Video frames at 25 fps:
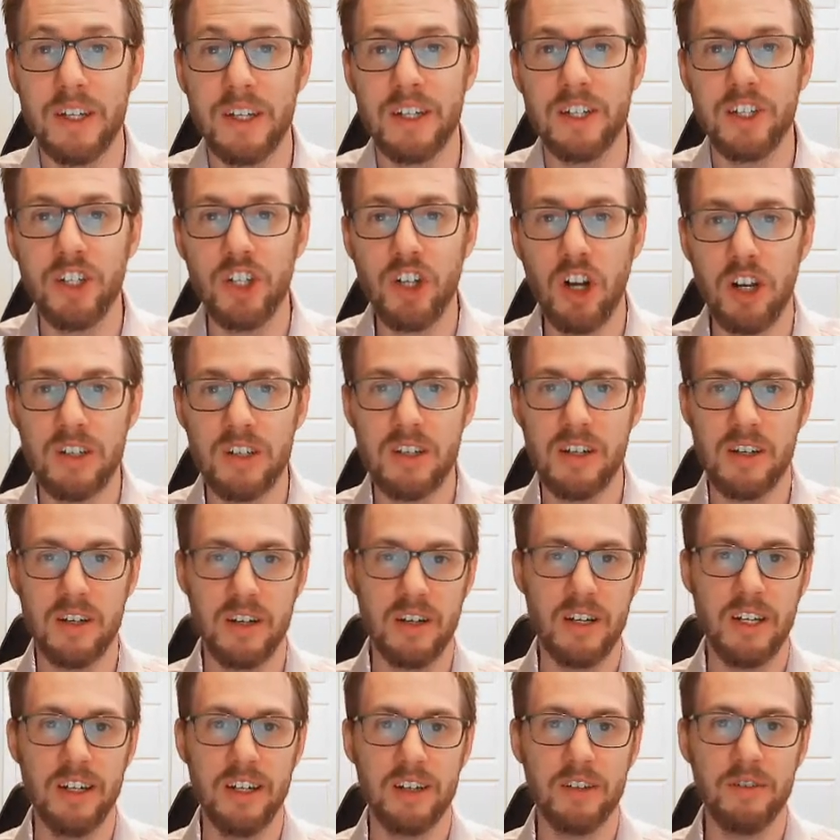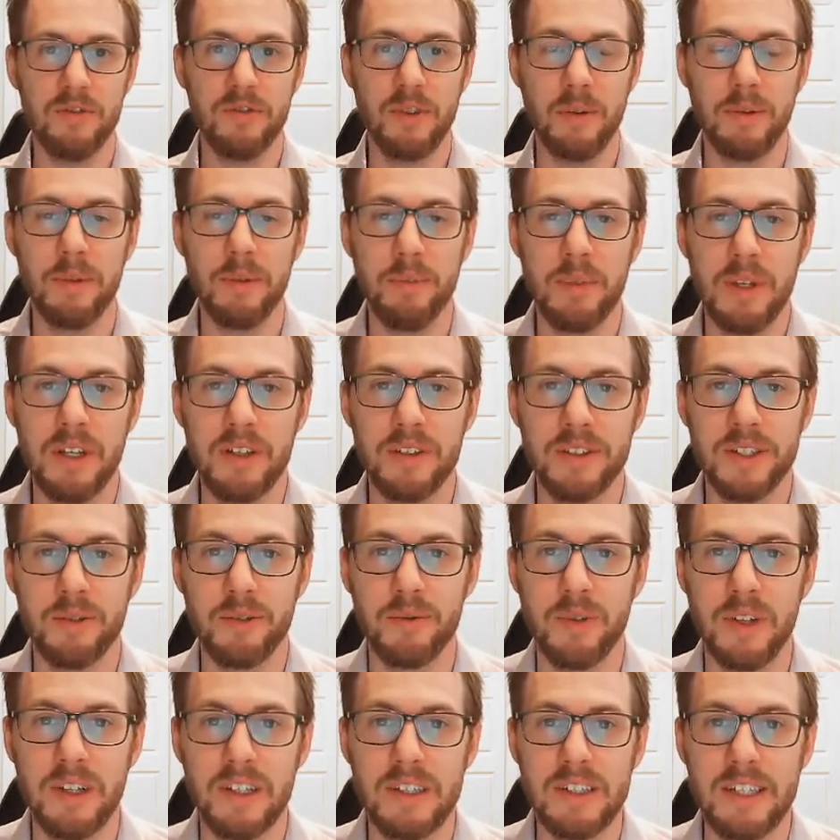Sean Dinner here from the Peterson
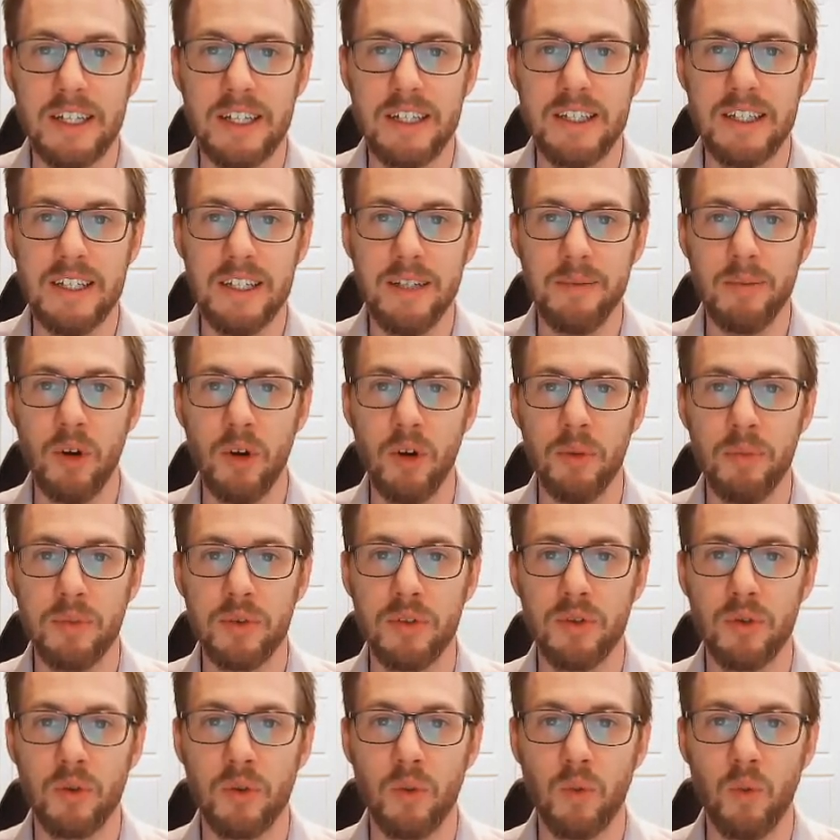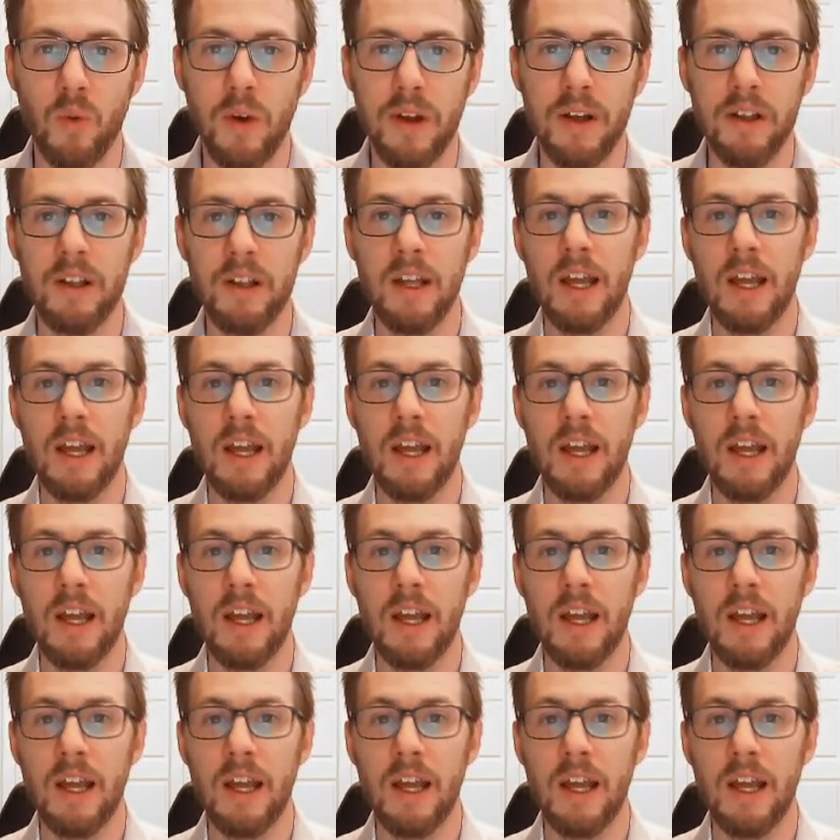Real Estate team. Hope you're doing well.